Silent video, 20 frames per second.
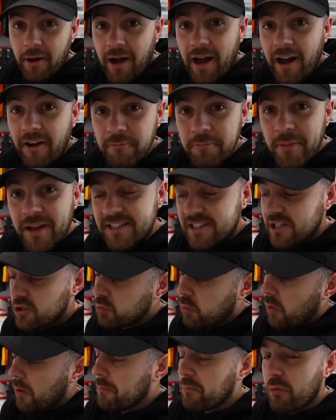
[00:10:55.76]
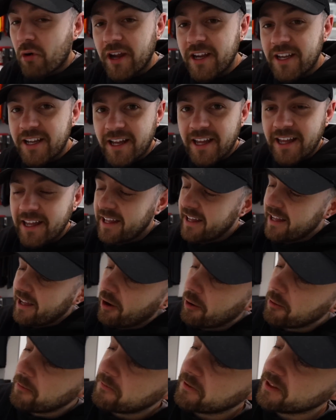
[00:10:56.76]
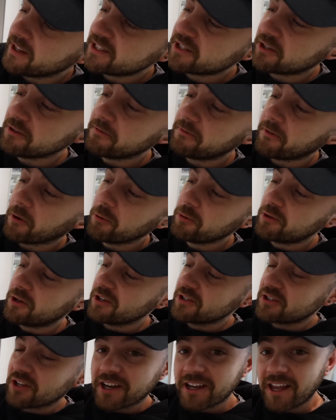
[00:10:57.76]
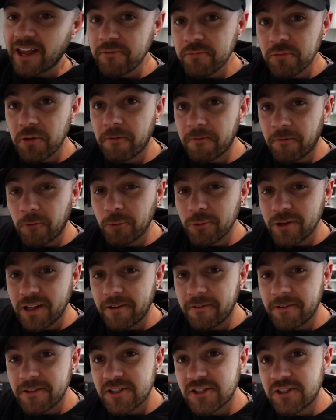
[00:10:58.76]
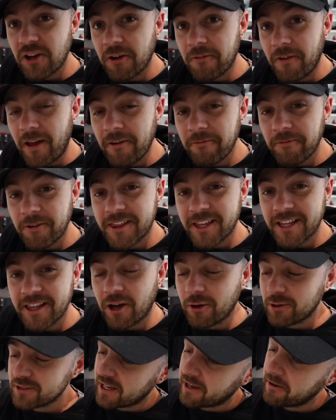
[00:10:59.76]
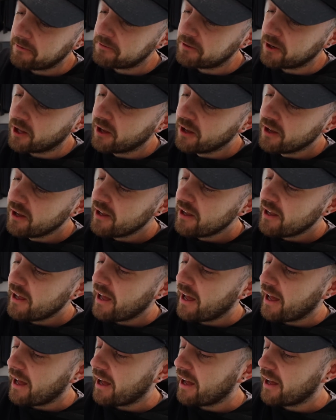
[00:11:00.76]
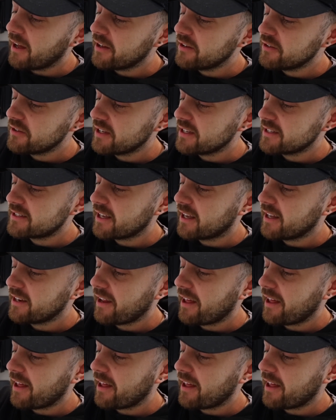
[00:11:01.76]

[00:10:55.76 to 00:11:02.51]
I have messaged one breaker here, hopefully this can focus. I gave him the full list of everything that I was after, and he said